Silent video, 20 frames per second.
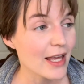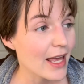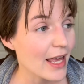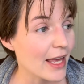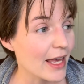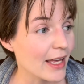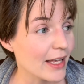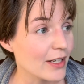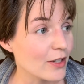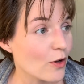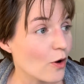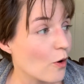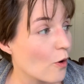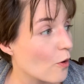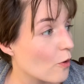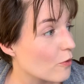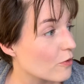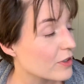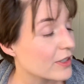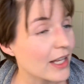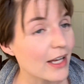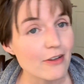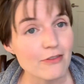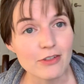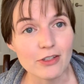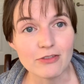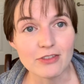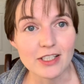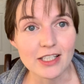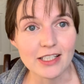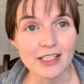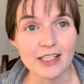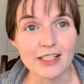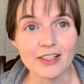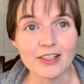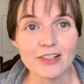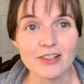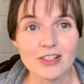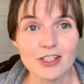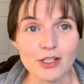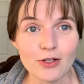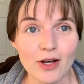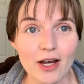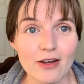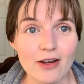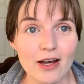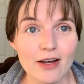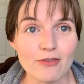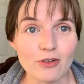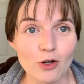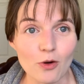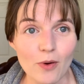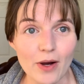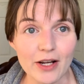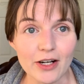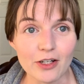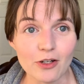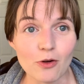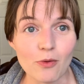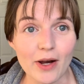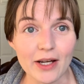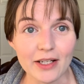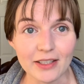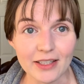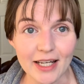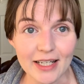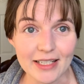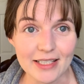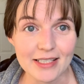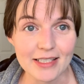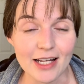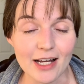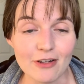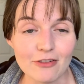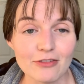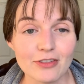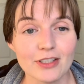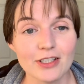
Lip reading: And over that 15 years, you know, I've acquired quite a lot of stuff.